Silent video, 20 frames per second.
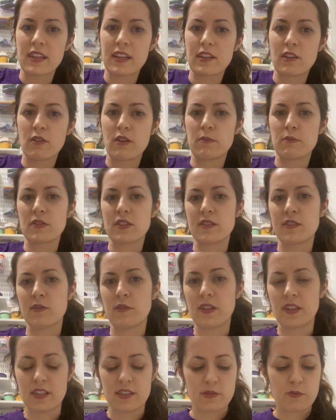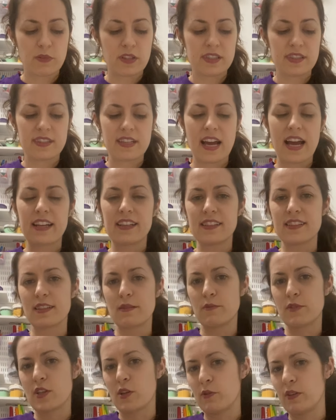I know I'm just doing this one side because
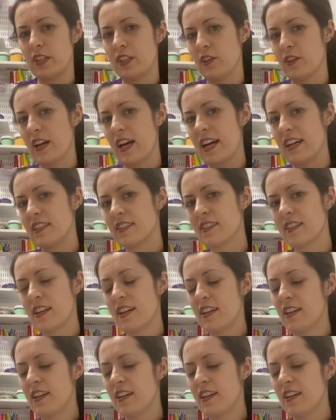I'm showing you guys.